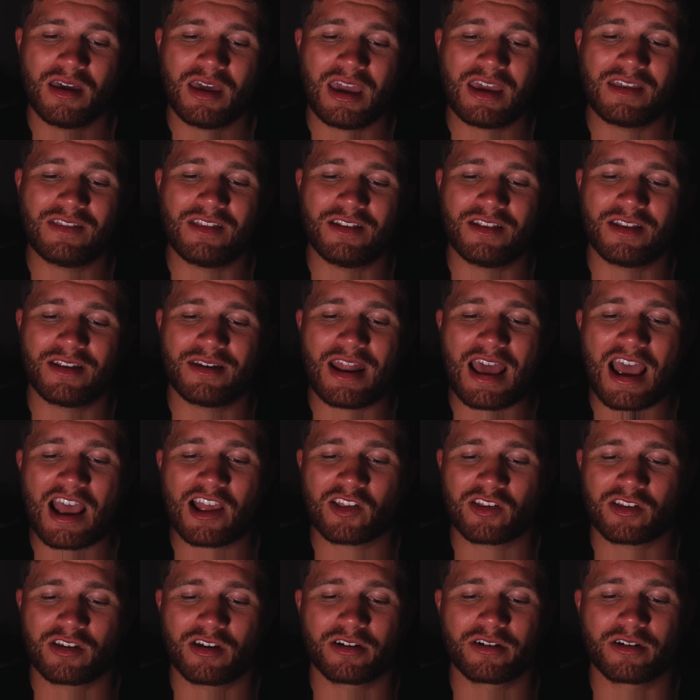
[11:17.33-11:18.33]
And then the
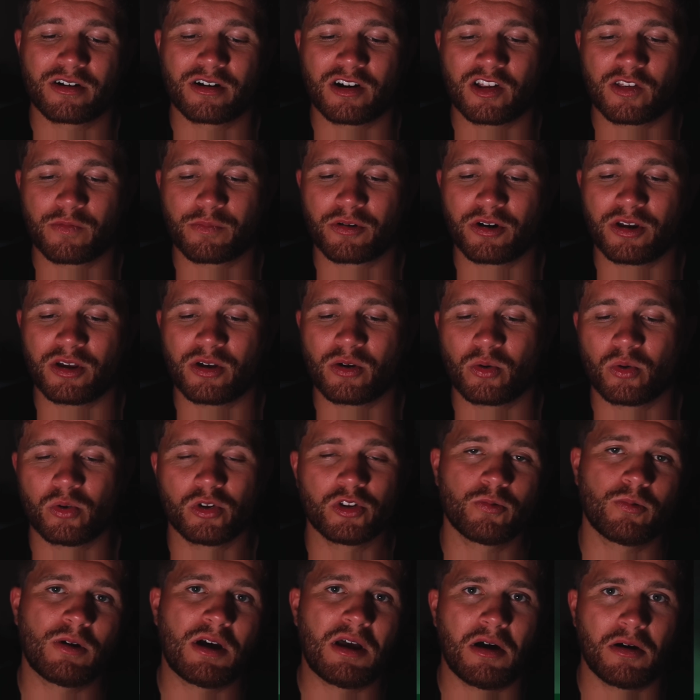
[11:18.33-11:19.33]
NASP Gunner is pretty cool
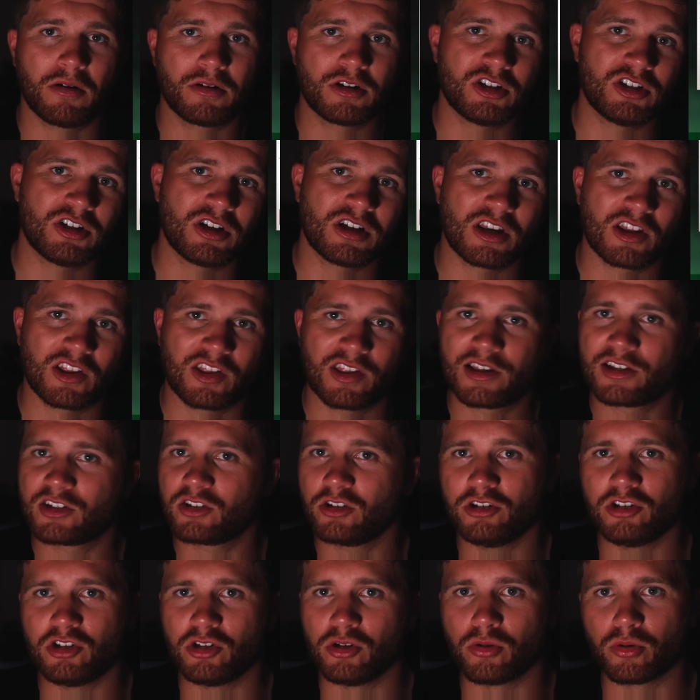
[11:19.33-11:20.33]
as well because you can
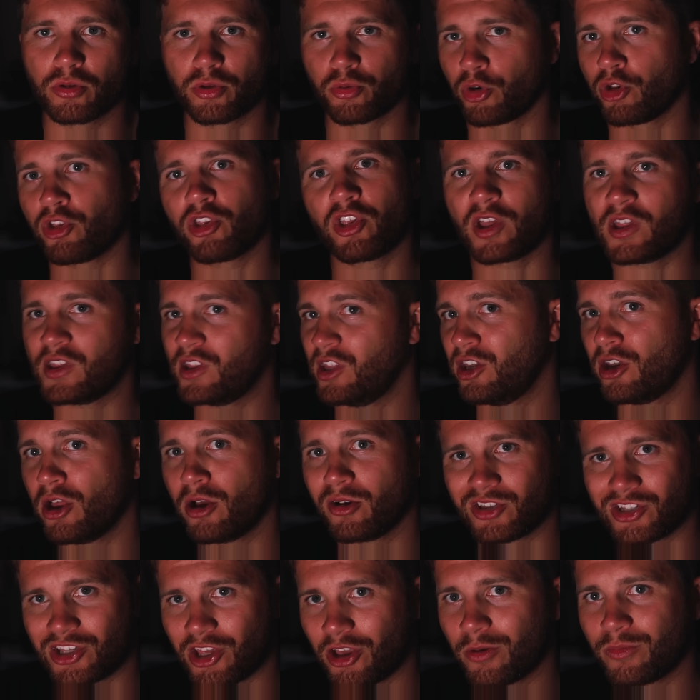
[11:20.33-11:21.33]
essentially do 360
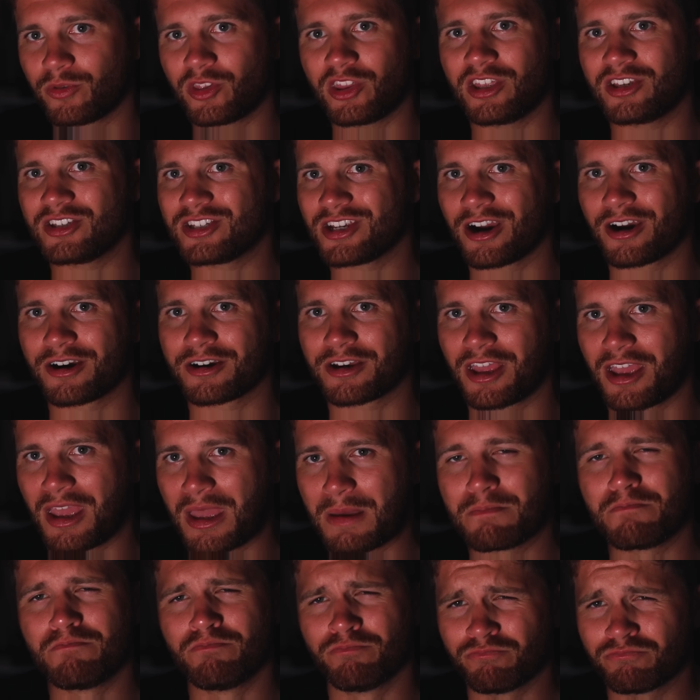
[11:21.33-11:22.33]
no-scopes the entire
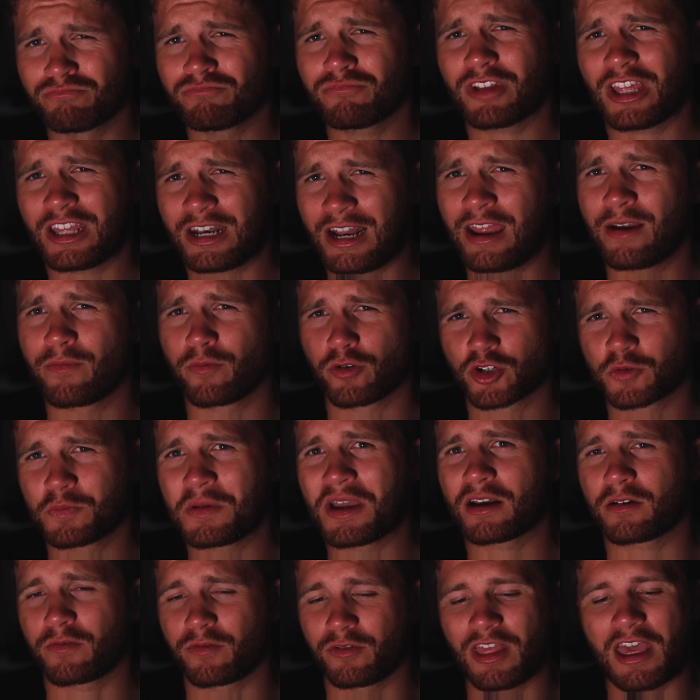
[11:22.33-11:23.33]
game. And I have
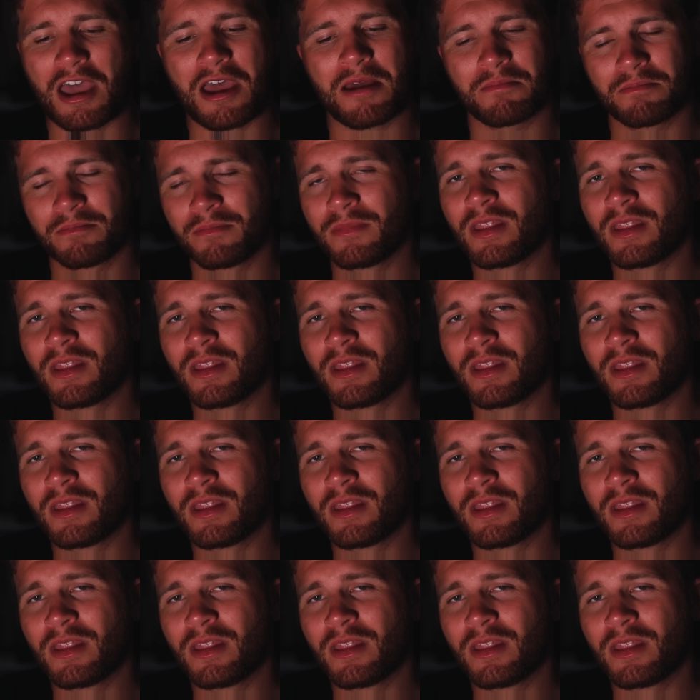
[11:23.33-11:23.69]
respect for that.